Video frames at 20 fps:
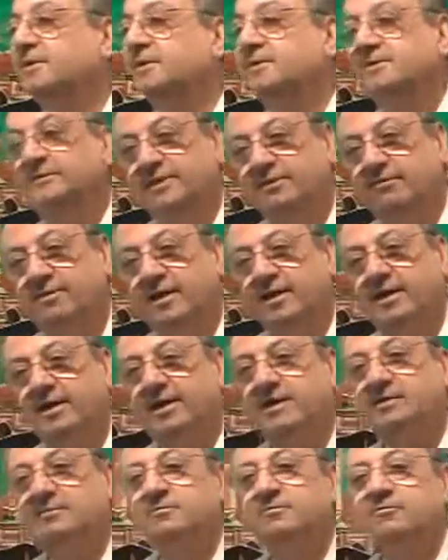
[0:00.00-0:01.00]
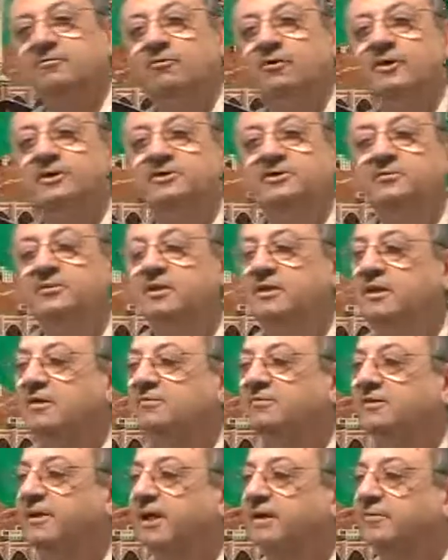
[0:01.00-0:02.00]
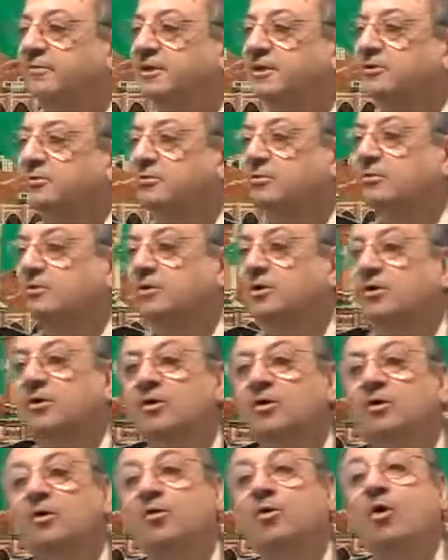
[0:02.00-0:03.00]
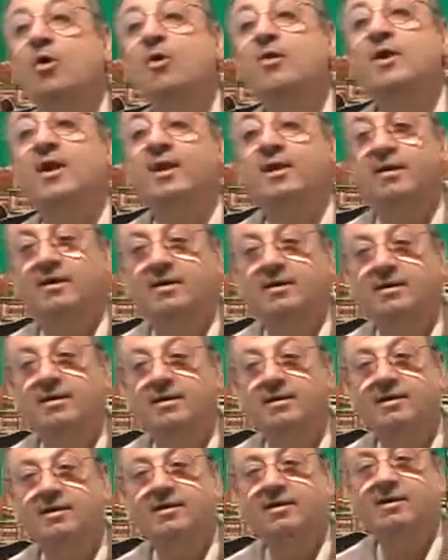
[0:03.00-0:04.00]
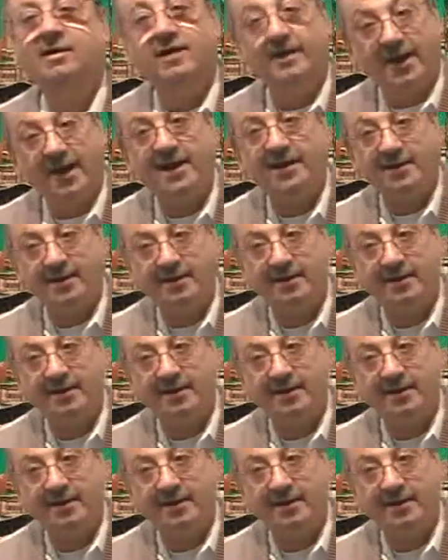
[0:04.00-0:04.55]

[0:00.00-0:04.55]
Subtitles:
Zavaya. What is the meaning of Zaviyatun? Corner. And